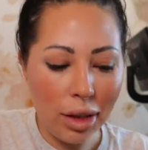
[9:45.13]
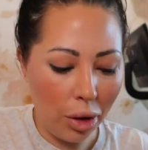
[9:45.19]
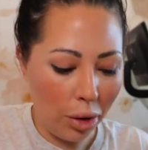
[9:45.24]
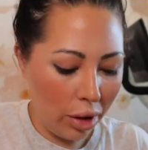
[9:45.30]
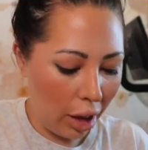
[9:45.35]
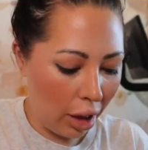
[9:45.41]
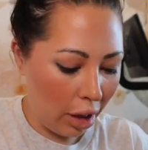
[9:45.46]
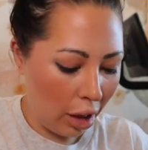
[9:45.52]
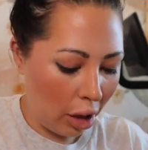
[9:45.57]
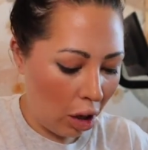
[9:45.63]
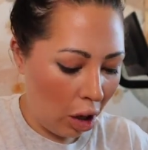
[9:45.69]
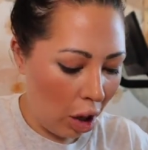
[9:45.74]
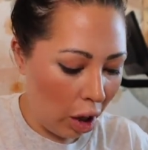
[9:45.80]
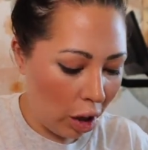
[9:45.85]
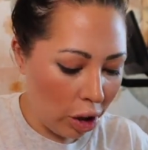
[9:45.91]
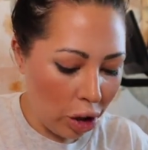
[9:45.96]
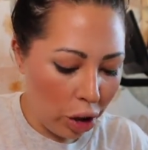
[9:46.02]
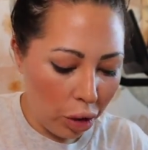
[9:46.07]
There was like a
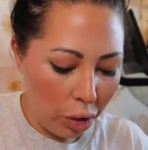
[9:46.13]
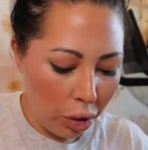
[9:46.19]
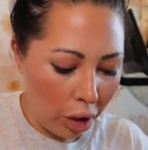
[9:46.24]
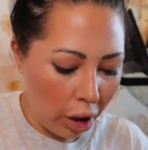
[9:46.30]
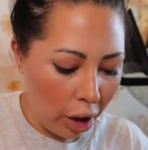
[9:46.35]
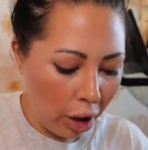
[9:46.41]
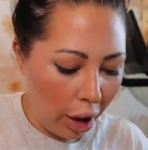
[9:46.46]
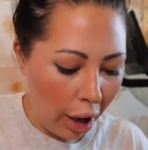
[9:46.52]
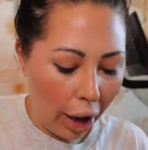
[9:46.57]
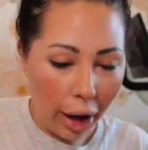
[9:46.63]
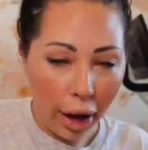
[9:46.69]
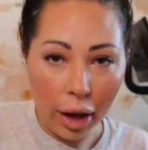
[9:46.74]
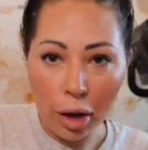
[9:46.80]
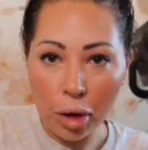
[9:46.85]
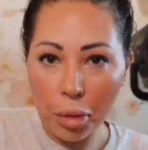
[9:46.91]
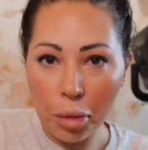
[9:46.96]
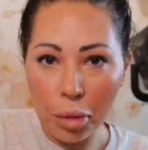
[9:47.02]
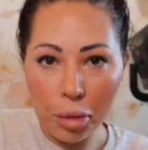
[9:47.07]
contour
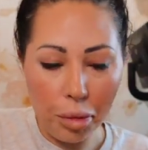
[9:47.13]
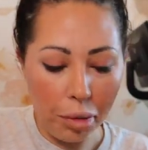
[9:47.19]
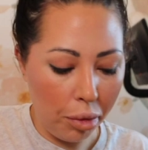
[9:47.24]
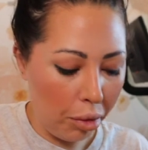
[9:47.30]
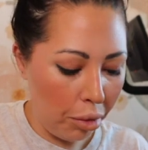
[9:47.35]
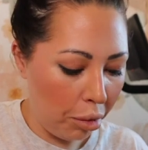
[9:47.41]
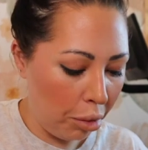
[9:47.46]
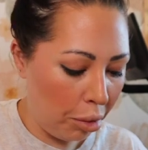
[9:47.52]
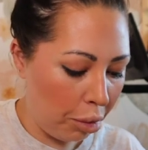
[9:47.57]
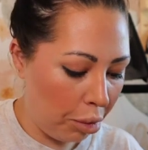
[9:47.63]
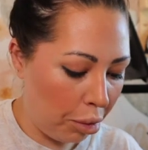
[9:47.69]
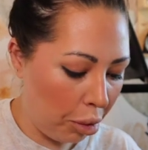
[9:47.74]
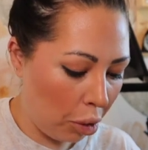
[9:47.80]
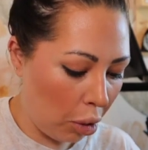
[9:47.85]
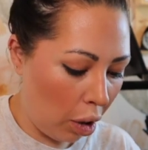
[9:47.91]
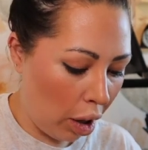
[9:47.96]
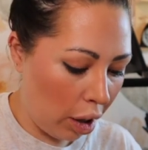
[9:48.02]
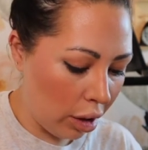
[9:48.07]
and
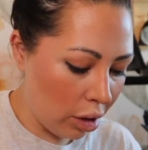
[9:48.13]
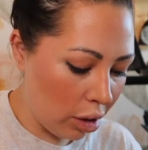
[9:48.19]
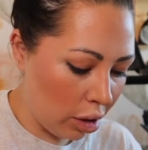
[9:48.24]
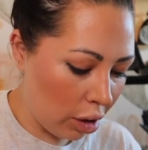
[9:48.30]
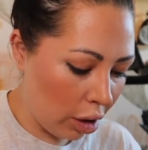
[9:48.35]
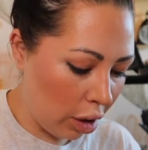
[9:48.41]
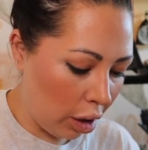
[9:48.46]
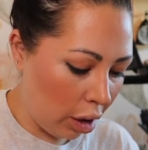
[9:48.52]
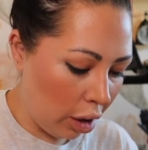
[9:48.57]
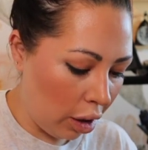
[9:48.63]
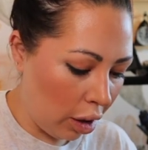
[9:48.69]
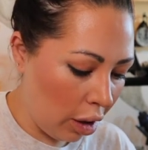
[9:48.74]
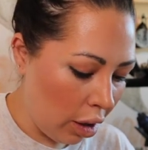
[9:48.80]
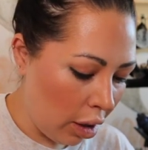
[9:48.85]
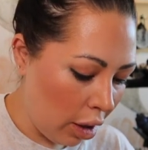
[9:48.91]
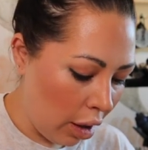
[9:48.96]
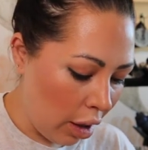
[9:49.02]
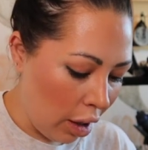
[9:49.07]
bronzer
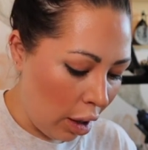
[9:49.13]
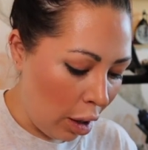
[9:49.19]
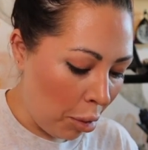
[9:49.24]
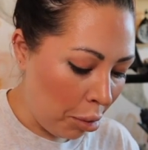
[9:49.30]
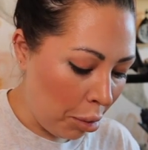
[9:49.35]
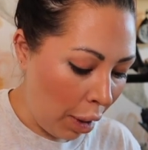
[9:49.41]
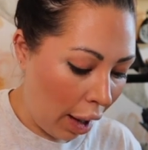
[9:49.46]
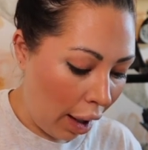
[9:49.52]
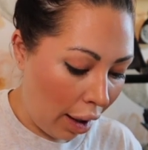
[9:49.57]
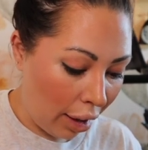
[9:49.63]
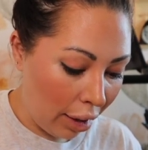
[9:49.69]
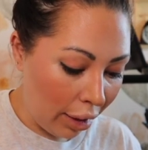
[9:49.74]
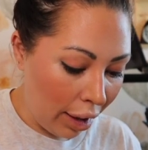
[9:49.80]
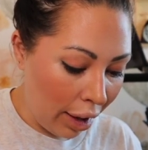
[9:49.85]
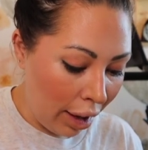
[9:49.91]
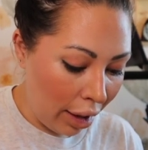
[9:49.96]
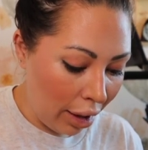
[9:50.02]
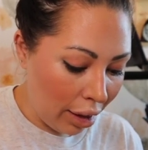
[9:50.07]

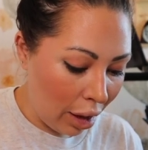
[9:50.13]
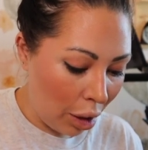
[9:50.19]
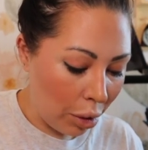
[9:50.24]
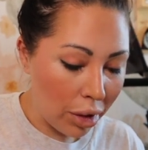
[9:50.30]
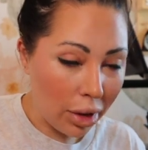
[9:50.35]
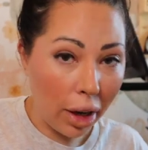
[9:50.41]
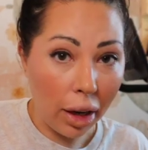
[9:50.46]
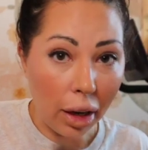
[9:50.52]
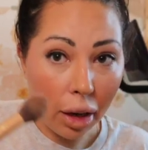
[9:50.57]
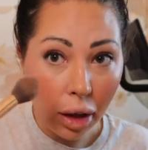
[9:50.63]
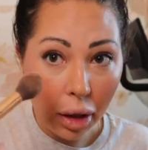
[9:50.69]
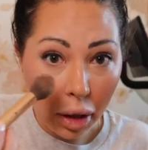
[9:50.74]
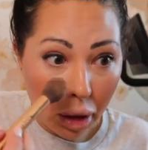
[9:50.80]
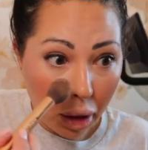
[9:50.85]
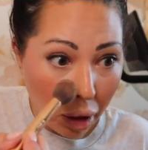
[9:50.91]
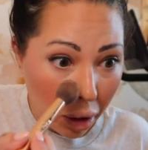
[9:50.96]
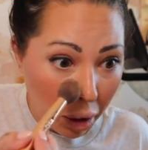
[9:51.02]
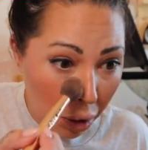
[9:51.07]
palette that was like
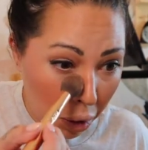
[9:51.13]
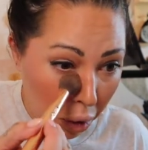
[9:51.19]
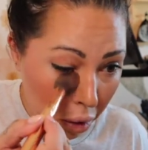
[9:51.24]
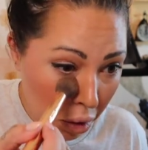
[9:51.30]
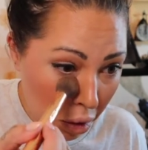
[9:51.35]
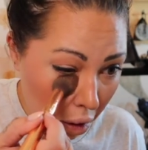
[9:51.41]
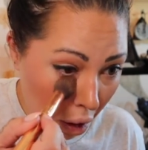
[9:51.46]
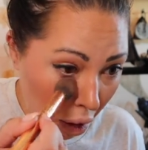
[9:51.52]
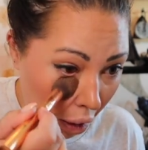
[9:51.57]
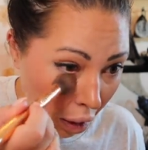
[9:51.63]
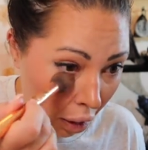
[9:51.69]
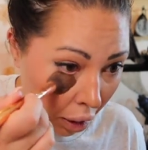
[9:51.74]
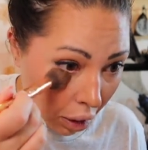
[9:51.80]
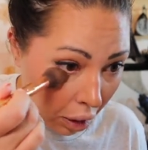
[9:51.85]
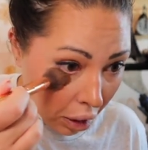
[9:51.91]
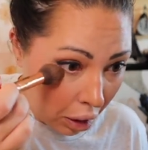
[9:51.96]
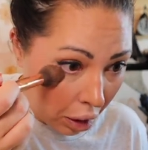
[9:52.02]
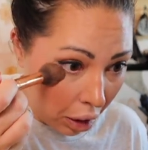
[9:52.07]
years. I got
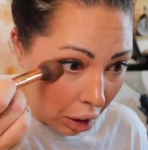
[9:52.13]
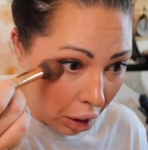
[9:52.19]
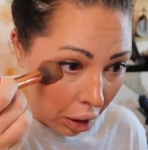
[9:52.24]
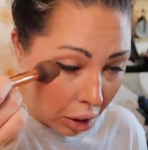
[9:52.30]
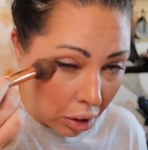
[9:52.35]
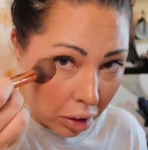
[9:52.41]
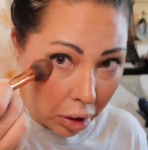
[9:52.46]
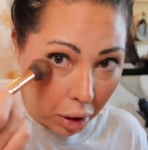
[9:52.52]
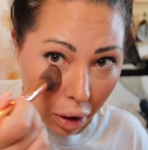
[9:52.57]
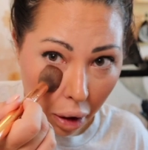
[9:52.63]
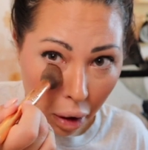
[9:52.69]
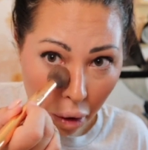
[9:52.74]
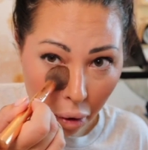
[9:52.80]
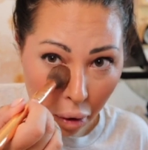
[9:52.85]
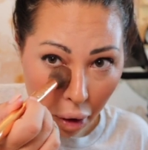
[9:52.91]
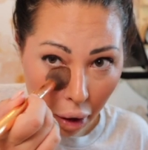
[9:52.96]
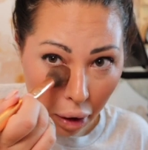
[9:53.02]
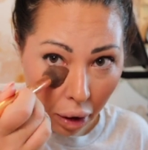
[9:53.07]
it years
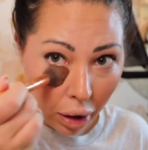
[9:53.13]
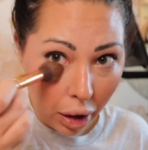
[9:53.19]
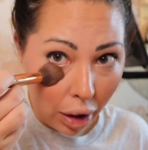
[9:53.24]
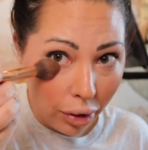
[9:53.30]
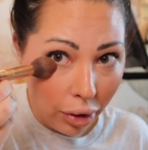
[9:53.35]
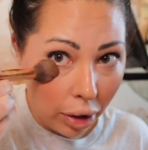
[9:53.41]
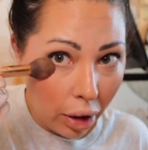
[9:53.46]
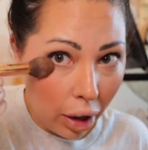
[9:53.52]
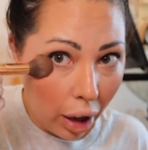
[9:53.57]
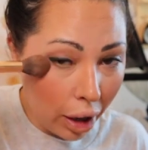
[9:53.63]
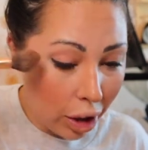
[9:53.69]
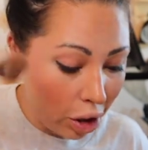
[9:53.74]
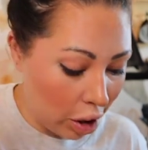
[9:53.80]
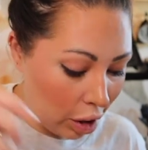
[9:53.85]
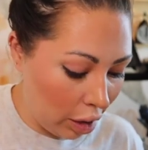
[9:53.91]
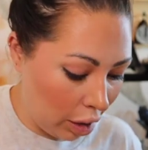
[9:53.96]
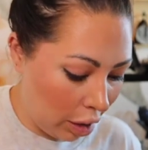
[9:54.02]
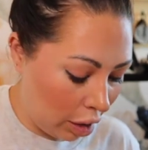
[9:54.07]
ago, and I never
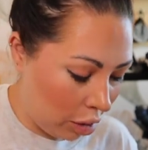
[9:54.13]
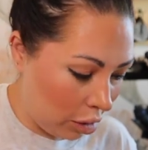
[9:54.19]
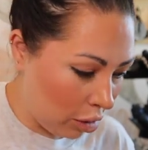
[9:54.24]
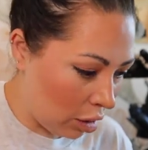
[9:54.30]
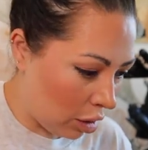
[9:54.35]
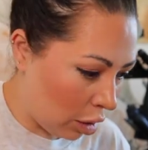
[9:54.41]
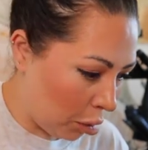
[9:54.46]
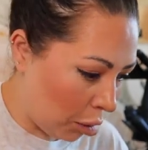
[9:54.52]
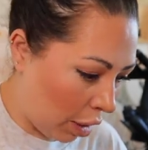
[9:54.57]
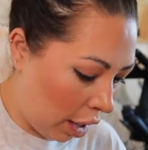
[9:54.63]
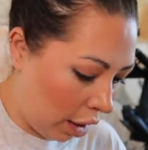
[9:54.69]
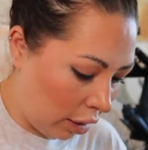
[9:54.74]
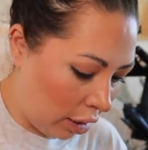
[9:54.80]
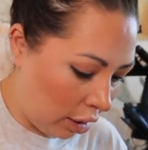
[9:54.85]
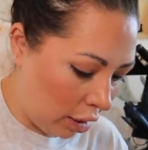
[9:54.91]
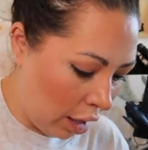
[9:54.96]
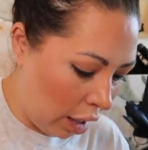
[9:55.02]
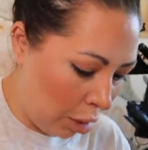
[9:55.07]
actually used the
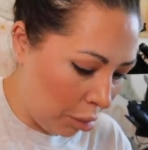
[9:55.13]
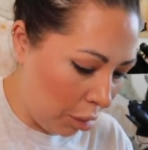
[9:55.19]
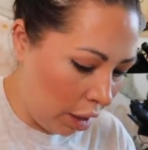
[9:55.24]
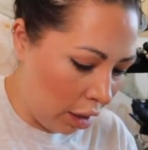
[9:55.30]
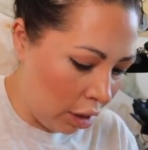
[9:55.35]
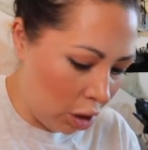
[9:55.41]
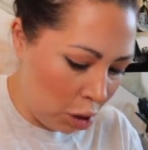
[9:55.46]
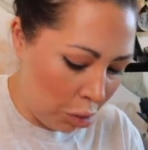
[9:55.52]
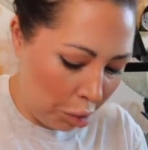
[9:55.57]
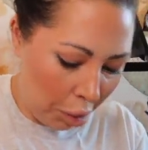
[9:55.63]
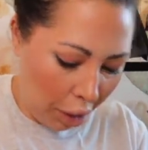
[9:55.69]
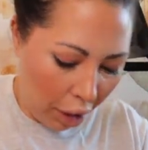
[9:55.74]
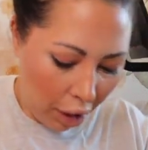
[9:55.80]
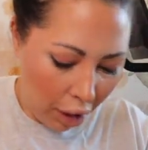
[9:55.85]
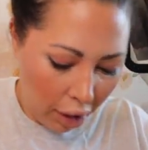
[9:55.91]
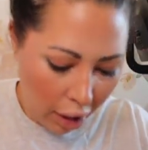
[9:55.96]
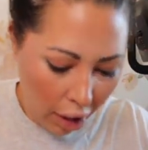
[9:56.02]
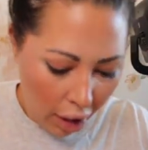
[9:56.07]
palette that much,
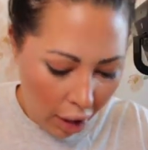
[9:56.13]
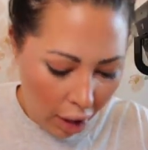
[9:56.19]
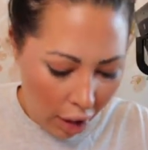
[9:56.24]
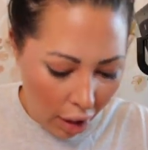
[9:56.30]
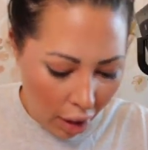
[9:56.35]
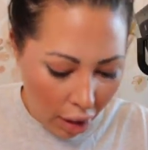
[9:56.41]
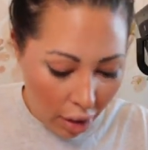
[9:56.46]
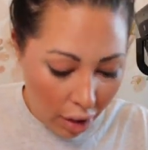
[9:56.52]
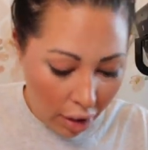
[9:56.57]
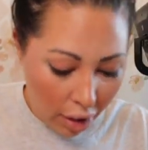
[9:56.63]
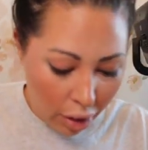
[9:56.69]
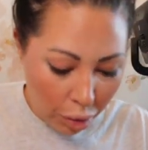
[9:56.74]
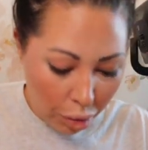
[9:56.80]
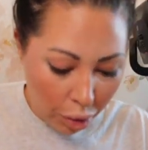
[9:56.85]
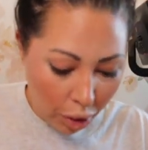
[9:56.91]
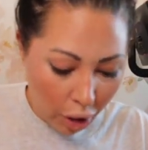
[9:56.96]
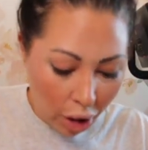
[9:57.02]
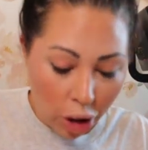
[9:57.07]
but This
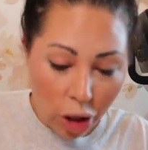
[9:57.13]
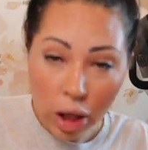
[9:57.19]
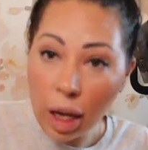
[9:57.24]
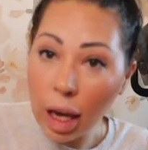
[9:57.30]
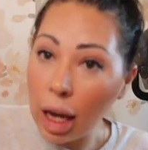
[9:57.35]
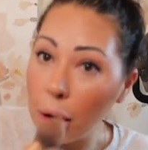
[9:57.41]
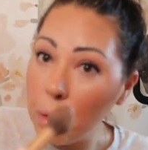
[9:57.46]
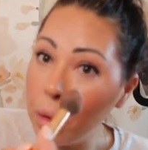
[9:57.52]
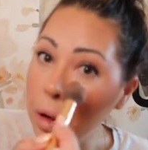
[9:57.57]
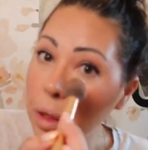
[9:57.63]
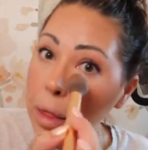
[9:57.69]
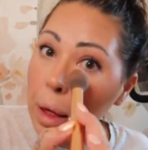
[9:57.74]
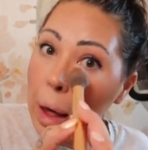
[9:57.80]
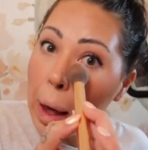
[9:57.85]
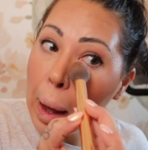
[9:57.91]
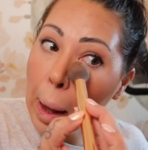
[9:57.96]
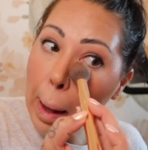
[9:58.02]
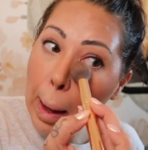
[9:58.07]
brush came with
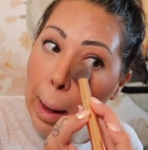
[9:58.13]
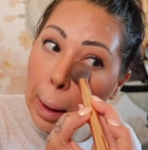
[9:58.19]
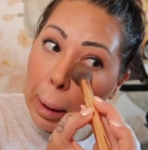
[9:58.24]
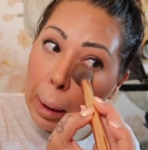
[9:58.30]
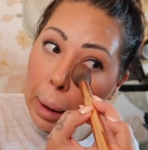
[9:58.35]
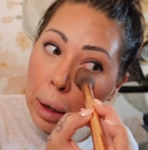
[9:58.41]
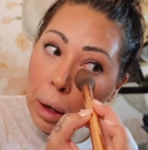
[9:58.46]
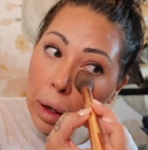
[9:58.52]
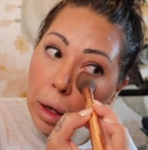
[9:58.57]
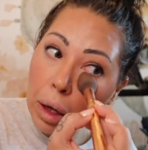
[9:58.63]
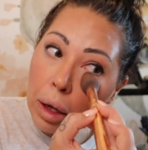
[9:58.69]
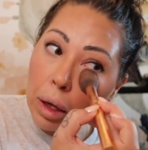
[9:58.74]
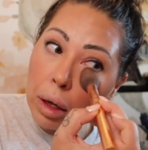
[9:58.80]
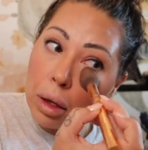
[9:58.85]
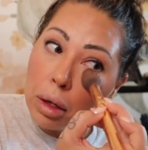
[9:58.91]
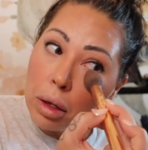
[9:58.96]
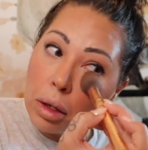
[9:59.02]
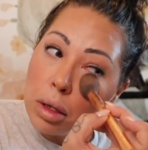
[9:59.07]
that, and it
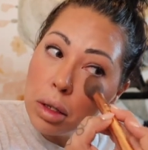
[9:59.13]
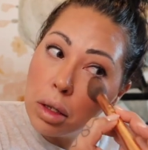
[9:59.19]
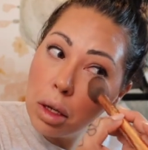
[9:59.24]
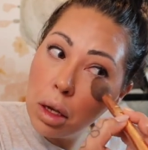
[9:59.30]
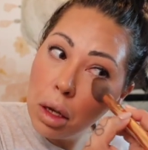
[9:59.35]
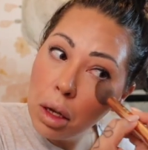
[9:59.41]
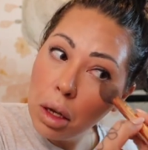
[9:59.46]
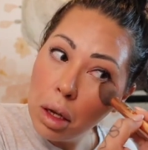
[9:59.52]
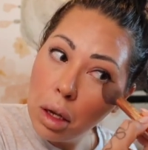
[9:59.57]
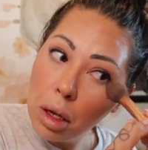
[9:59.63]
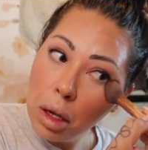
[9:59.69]
is